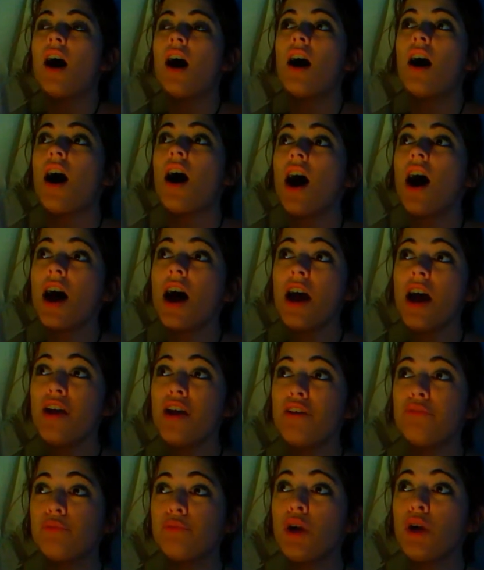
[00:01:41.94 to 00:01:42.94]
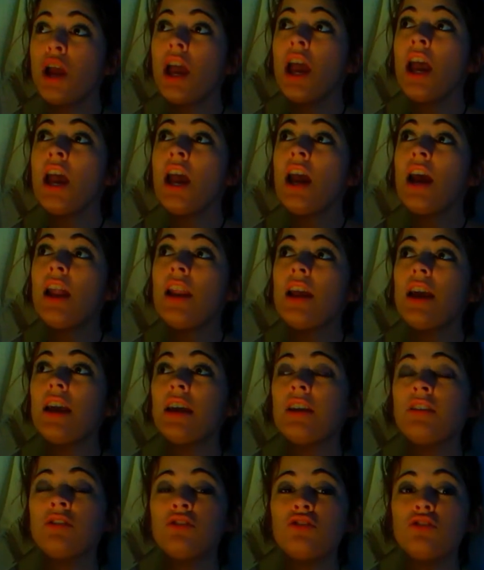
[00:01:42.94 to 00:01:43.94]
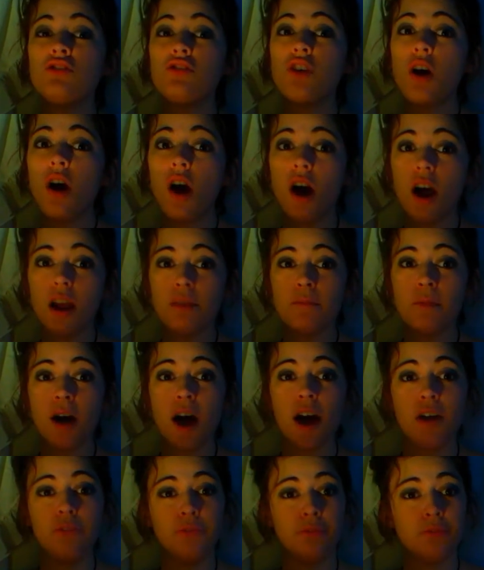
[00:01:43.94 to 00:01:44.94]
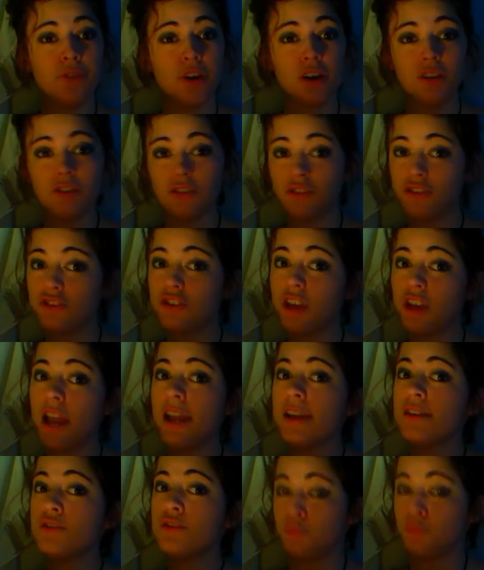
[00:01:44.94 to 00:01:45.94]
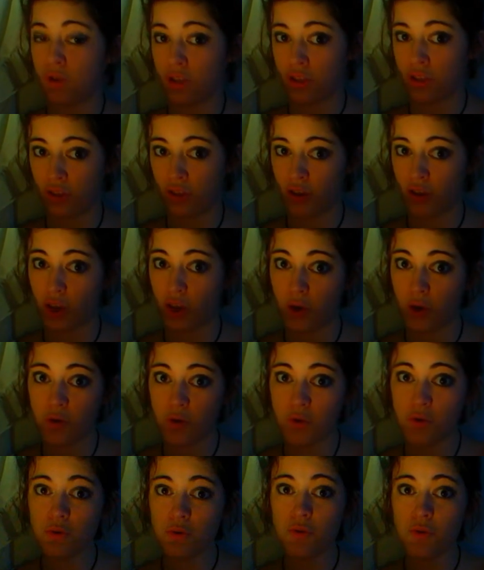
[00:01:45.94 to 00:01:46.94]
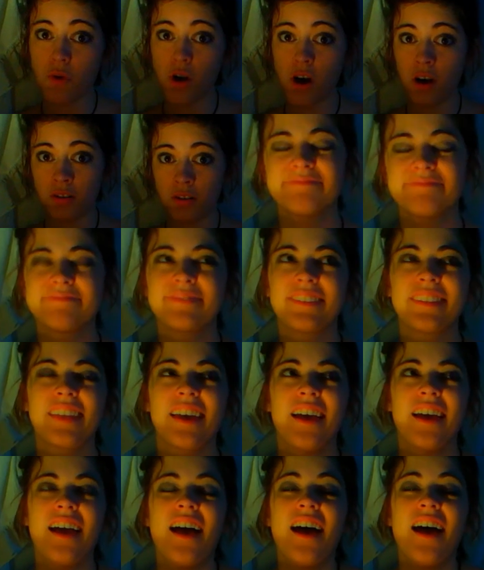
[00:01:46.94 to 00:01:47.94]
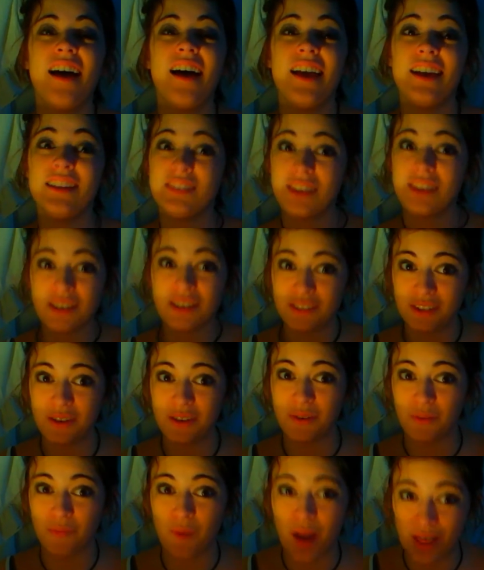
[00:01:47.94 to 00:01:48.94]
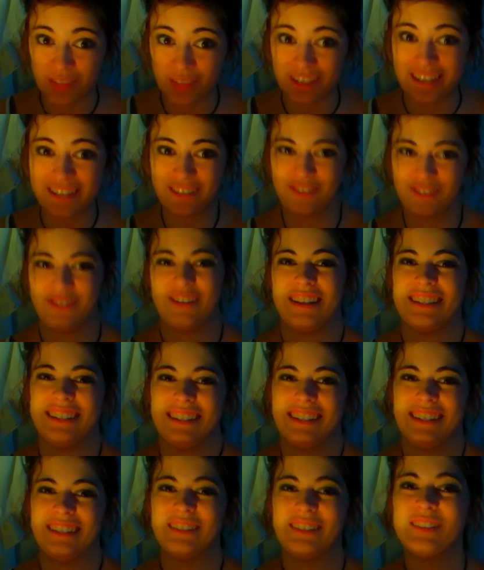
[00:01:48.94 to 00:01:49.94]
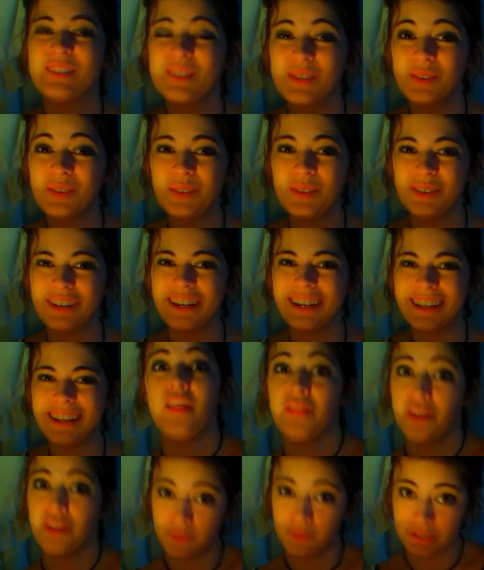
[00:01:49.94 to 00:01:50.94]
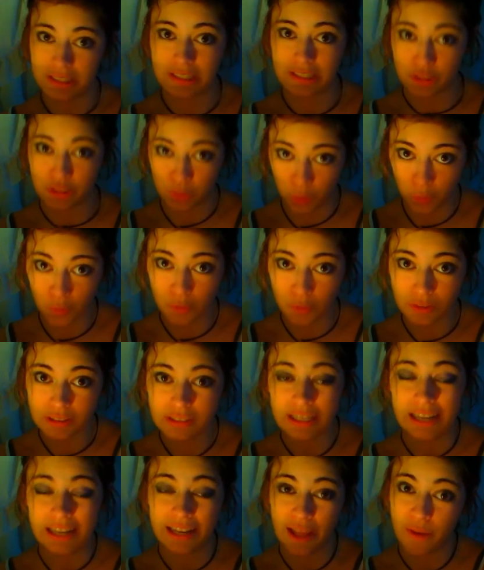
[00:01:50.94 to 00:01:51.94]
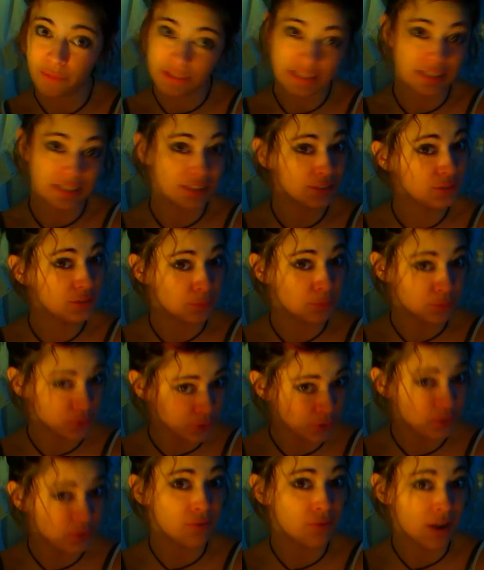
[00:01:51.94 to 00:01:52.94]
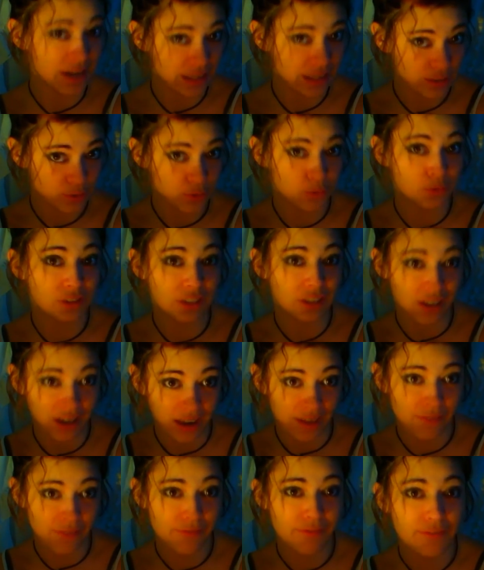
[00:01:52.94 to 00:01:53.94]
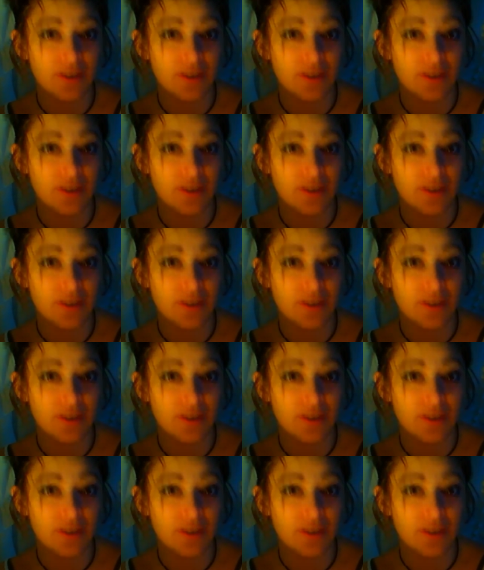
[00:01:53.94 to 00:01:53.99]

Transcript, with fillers: I've really enjoyed my first date with you. It's actually a rather interesting story. There was this horse and there was a little boy running towards a cliff.